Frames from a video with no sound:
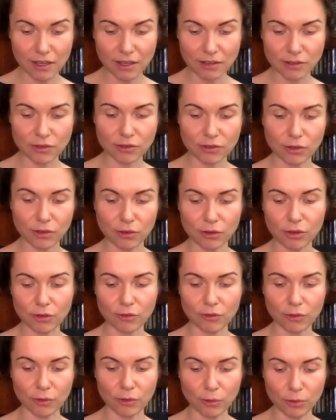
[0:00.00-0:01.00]
the story
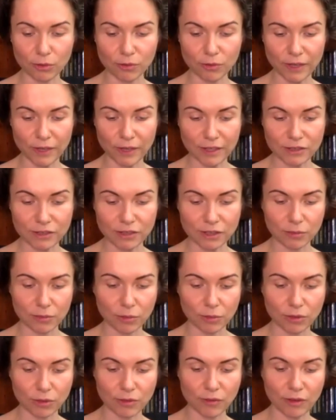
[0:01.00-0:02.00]
of Rotwelsch and
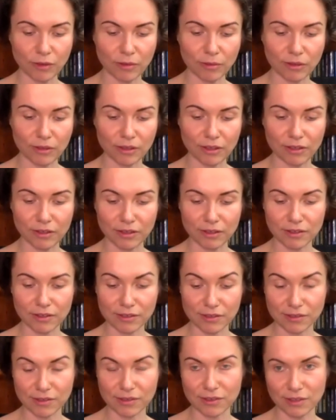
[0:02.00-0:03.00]
one's family's
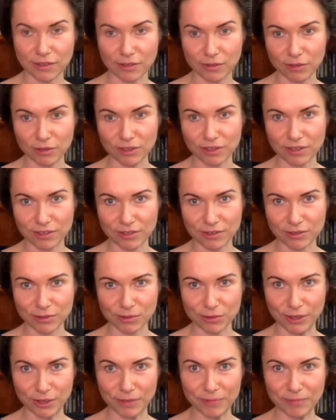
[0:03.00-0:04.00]
secret
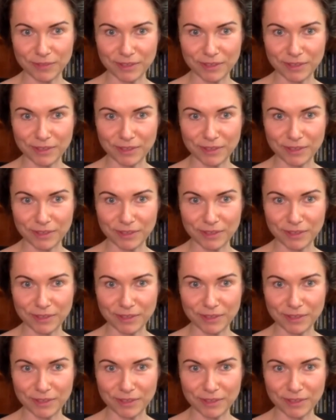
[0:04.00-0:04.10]
history.